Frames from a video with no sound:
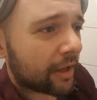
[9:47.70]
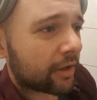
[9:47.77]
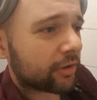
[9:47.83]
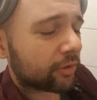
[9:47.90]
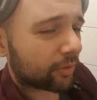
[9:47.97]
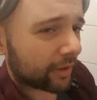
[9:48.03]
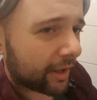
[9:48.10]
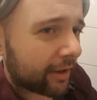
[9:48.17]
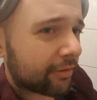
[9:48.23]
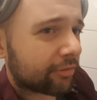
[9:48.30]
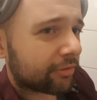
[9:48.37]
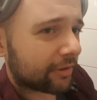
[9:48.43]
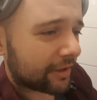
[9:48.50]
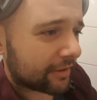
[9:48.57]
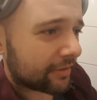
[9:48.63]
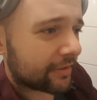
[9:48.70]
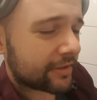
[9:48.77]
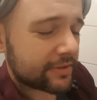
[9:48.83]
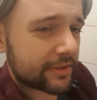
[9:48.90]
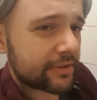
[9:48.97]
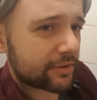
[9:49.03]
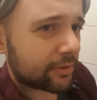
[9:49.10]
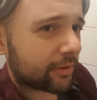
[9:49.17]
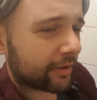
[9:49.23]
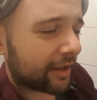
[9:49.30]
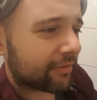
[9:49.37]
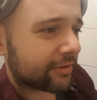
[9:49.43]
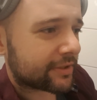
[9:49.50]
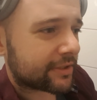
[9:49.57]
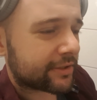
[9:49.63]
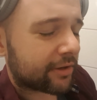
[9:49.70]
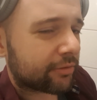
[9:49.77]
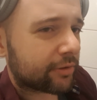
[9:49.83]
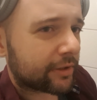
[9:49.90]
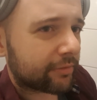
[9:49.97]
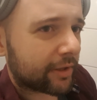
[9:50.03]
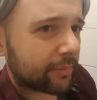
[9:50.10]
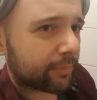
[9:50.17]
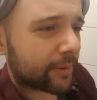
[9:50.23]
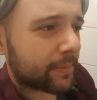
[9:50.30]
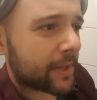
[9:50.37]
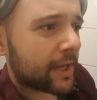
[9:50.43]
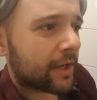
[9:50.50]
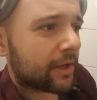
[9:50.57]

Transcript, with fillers: Your life, this is your life as a software developer.